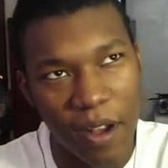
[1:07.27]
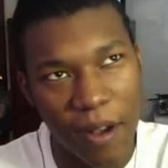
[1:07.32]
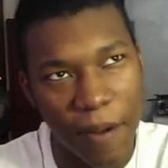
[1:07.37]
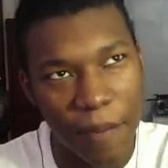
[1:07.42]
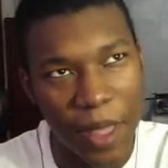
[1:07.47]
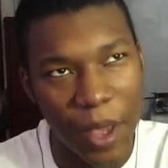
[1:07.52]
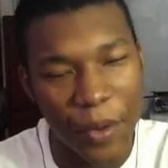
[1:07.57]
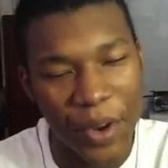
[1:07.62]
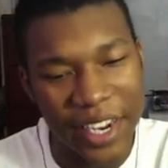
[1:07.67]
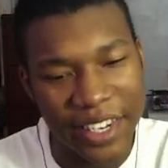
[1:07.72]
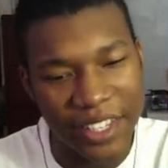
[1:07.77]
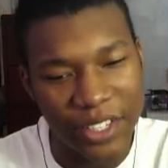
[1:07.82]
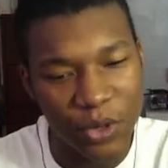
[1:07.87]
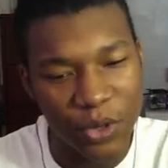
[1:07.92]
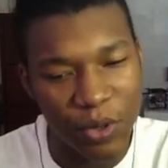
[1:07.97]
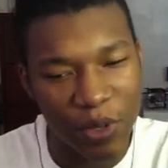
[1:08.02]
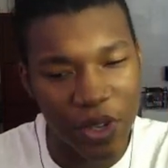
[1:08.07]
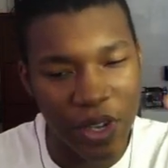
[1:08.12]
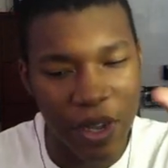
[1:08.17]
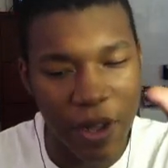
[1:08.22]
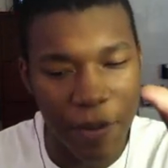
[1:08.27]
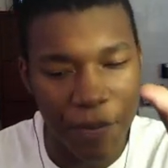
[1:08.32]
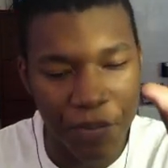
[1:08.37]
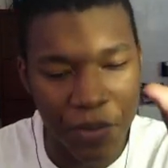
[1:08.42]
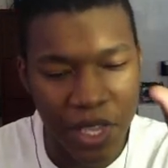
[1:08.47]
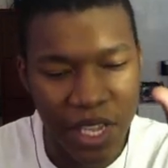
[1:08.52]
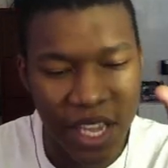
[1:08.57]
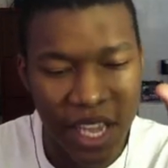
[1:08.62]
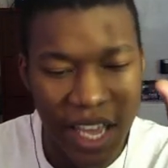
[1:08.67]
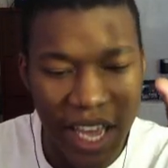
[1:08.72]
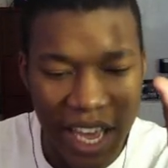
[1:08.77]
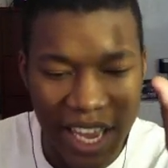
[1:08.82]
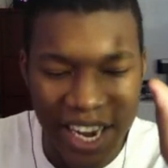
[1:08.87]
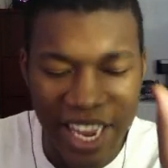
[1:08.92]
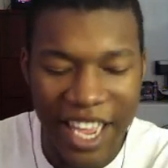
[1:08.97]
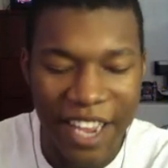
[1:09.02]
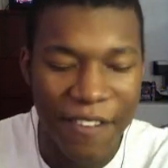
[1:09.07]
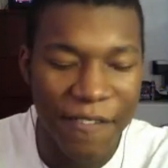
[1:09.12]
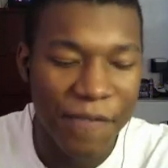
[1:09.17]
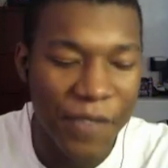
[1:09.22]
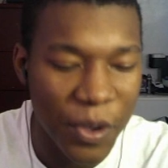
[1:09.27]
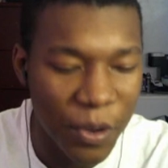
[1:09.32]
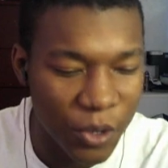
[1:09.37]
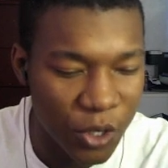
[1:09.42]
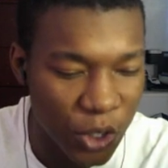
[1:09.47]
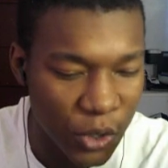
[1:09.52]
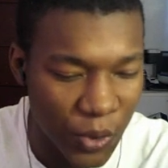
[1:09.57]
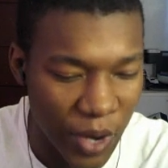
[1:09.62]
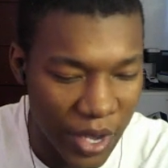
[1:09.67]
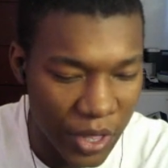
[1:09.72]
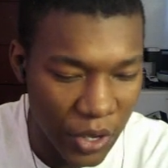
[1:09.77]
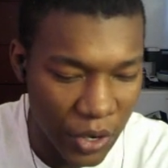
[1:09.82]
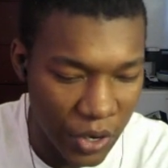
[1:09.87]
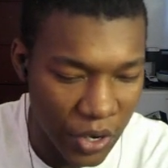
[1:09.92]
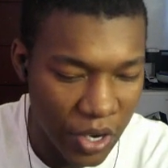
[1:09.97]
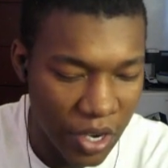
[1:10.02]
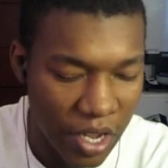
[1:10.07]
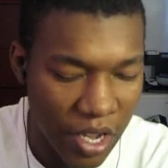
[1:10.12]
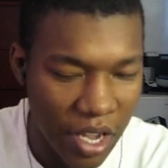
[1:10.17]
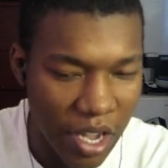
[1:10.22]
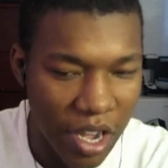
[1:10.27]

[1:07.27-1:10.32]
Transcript: Um, I reacted to um an Endfield trailer,